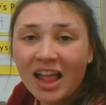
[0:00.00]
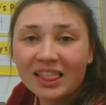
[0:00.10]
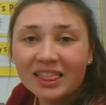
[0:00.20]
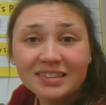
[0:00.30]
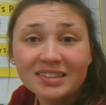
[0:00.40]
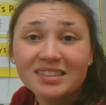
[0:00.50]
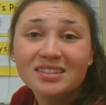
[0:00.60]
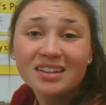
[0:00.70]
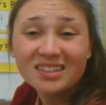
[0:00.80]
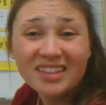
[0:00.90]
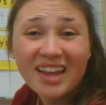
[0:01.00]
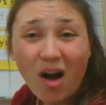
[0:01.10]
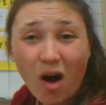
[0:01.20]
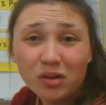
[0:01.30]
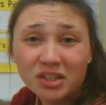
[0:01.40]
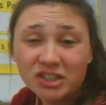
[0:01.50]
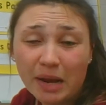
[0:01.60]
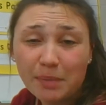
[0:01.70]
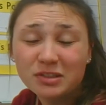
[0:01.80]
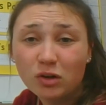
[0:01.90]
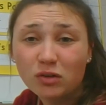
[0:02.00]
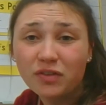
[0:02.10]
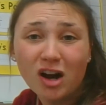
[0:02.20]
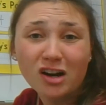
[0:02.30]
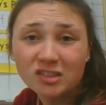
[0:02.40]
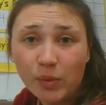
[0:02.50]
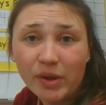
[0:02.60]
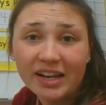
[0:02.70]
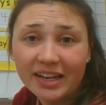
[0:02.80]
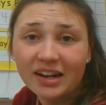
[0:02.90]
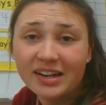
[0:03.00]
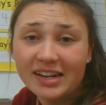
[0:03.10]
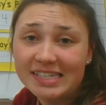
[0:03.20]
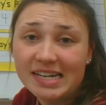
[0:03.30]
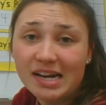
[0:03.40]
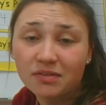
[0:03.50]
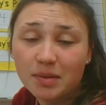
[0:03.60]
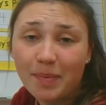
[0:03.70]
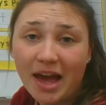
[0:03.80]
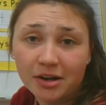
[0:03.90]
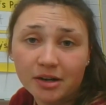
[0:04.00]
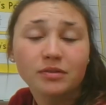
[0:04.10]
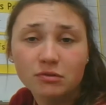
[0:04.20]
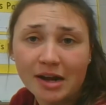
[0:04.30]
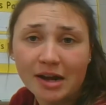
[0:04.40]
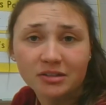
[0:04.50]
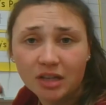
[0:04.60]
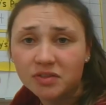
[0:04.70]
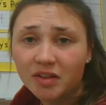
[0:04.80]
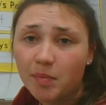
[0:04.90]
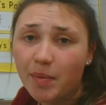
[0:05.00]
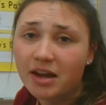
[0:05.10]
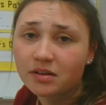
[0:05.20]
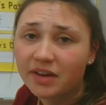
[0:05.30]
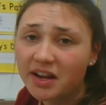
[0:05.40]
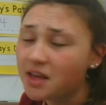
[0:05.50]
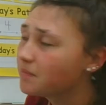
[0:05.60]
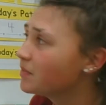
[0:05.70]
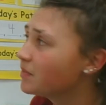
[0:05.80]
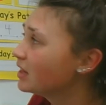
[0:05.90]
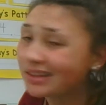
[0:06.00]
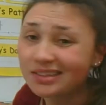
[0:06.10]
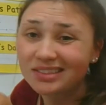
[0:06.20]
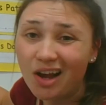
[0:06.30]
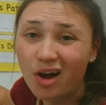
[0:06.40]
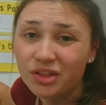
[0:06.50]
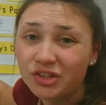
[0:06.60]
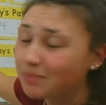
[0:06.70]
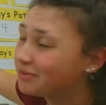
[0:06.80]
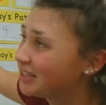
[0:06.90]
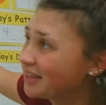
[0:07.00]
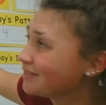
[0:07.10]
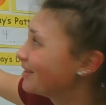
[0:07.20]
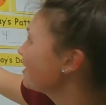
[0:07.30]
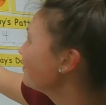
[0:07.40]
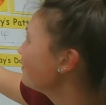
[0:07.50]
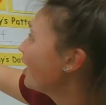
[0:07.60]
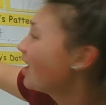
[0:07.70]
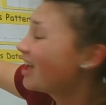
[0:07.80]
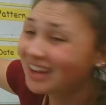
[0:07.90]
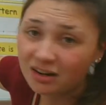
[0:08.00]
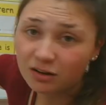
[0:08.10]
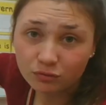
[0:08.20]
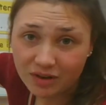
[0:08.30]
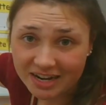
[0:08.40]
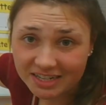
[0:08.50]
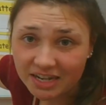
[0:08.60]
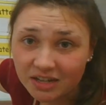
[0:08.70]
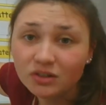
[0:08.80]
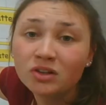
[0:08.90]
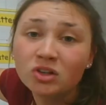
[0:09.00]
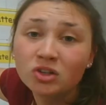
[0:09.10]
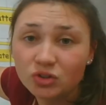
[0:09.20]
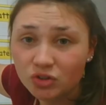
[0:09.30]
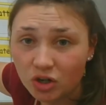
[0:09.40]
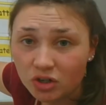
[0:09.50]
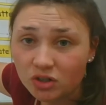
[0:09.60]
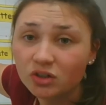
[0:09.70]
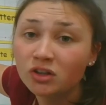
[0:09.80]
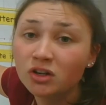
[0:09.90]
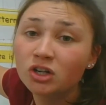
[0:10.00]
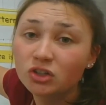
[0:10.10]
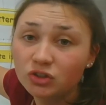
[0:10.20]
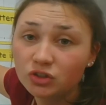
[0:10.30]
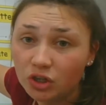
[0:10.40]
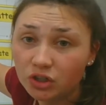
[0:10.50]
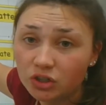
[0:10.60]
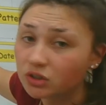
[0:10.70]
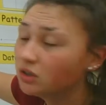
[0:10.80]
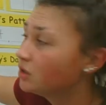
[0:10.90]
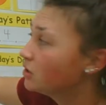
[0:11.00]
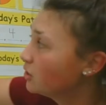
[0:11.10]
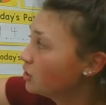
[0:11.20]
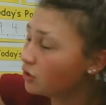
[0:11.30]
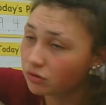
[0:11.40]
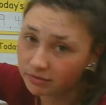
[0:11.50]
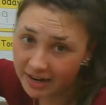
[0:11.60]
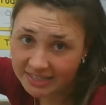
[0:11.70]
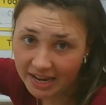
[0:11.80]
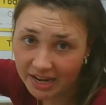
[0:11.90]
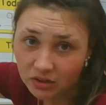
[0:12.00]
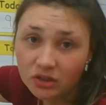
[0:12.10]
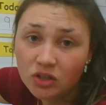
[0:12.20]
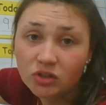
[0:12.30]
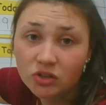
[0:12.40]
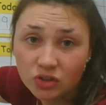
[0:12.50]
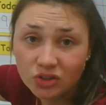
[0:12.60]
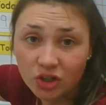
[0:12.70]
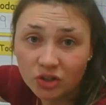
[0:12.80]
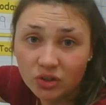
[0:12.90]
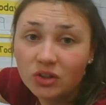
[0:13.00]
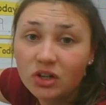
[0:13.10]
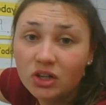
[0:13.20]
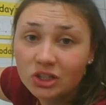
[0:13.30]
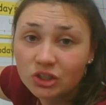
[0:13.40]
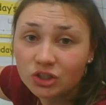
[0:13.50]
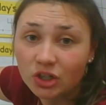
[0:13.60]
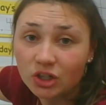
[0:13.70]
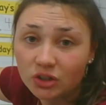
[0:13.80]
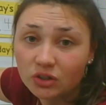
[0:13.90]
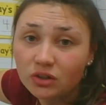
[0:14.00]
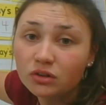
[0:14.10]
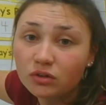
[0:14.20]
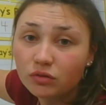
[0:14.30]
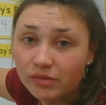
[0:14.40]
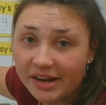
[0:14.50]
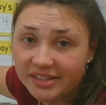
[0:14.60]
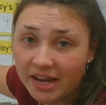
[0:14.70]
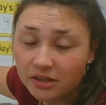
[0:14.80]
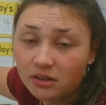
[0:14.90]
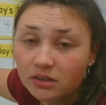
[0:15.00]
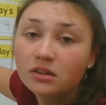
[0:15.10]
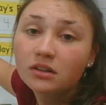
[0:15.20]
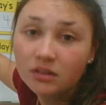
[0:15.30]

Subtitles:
let's say all the shapes so far so we can get an idea of the pattern. Remember the pattern. Ready? Let's say all the shapes together. Ready? Rectangle, circle, circle, rectangle, circle, circle, rectangle,